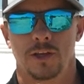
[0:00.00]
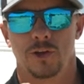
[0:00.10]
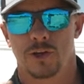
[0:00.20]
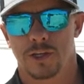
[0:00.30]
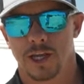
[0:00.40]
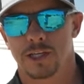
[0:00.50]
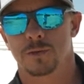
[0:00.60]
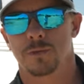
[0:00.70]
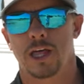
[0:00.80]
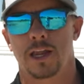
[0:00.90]
you can take
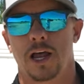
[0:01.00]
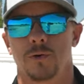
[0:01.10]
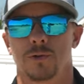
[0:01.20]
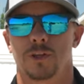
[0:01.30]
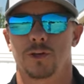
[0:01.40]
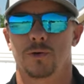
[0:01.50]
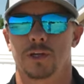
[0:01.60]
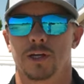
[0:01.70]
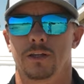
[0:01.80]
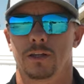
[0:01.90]
some of that out with the donut.